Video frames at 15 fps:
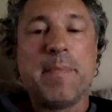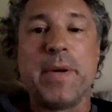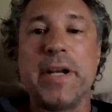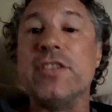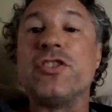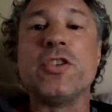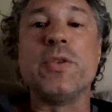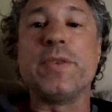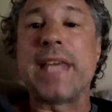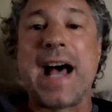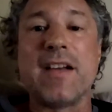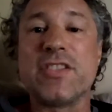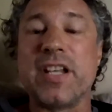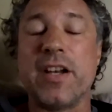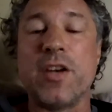But in
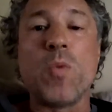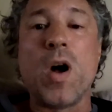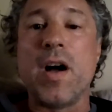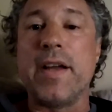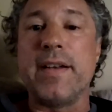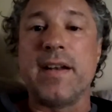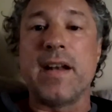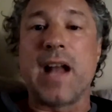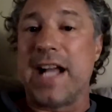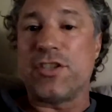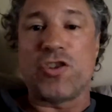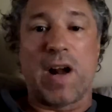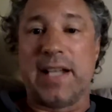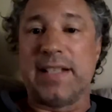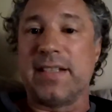2001, I
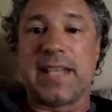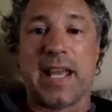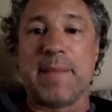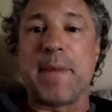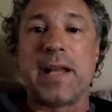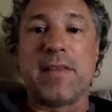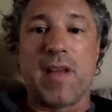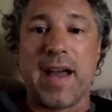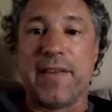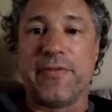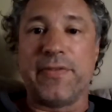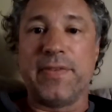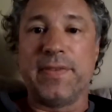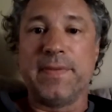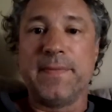tried to take my
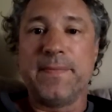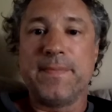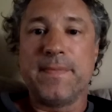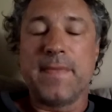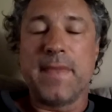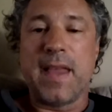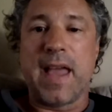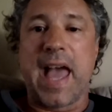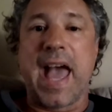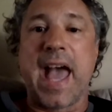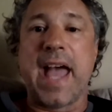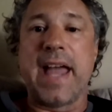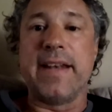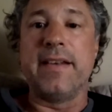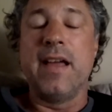life.
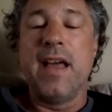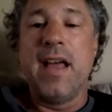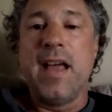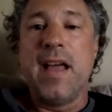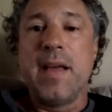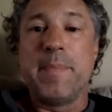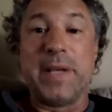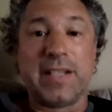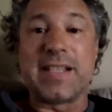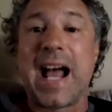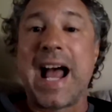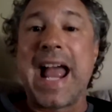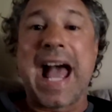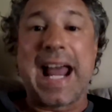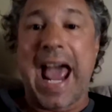And because
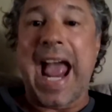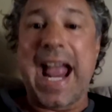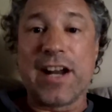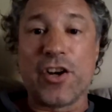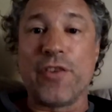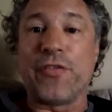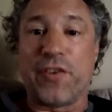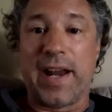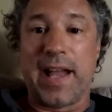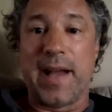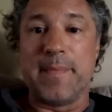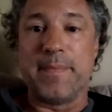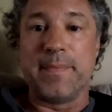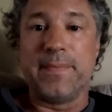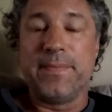I had anger for
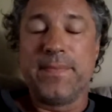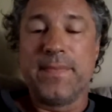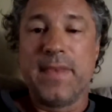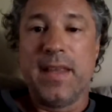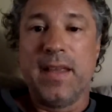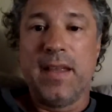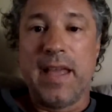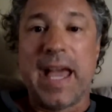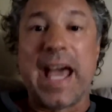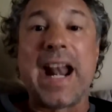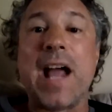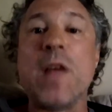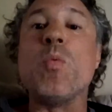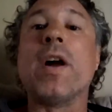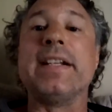him,
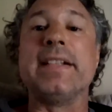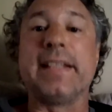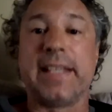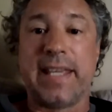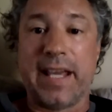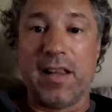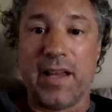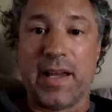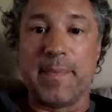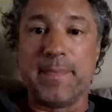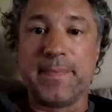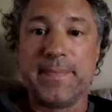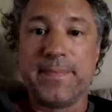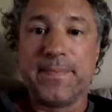and I wanted to kill him.